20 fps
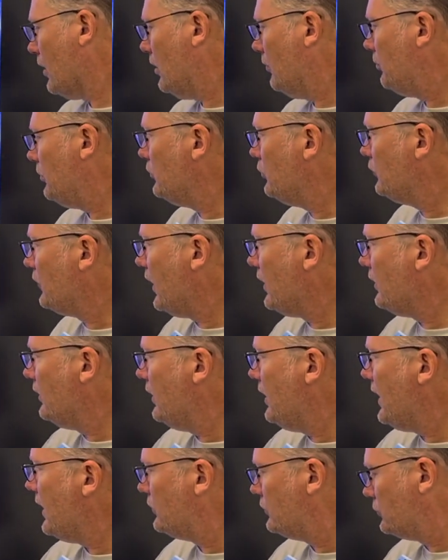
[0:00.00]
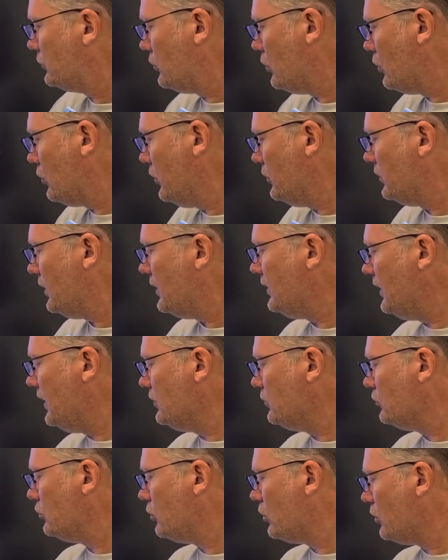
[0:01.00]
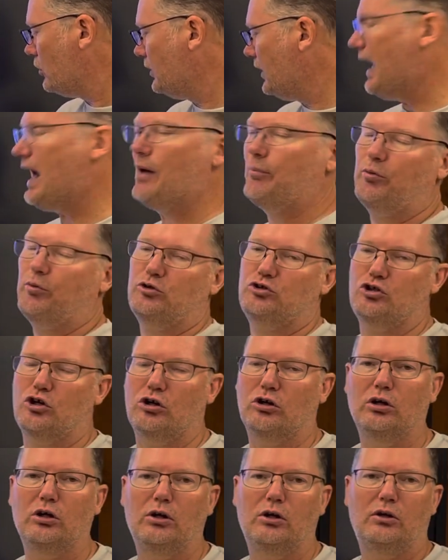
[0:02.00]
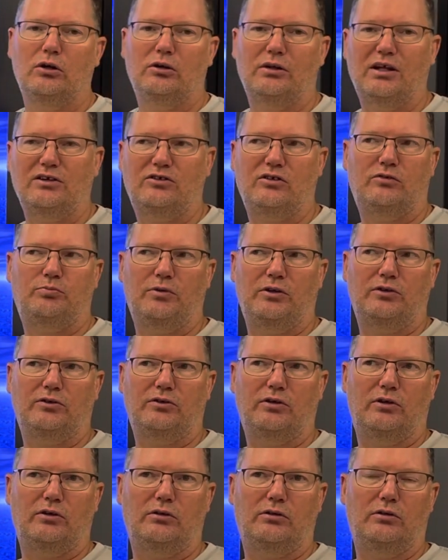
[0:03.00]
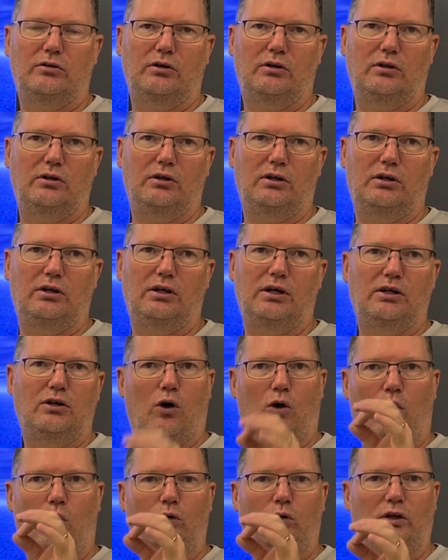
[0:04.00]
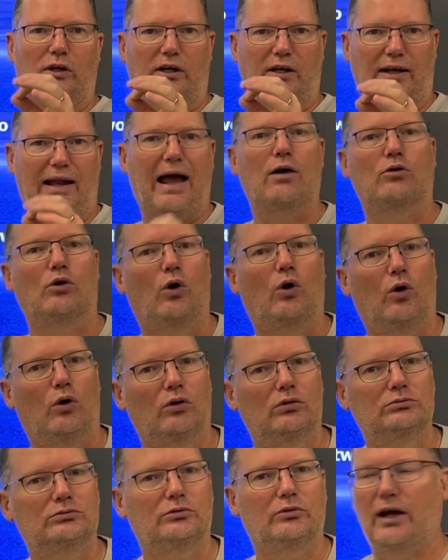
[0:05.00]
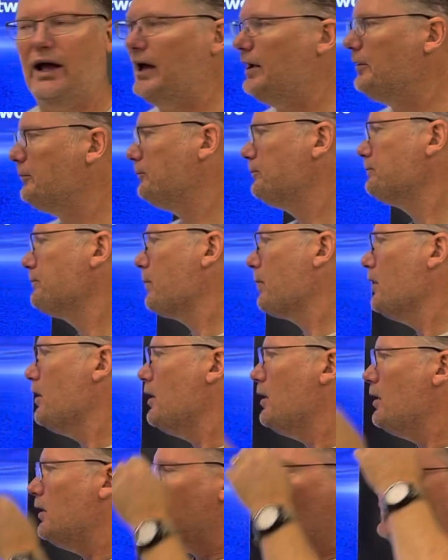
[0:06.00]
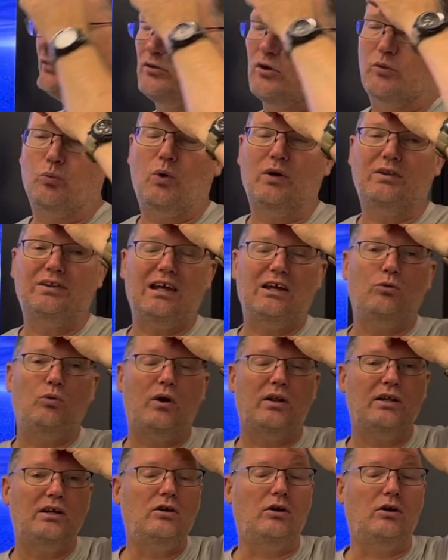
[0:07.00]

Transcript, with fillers: but you've got excurrent and incurrent aperture. That just means an in hole and an out hole. Okay. So what they what do they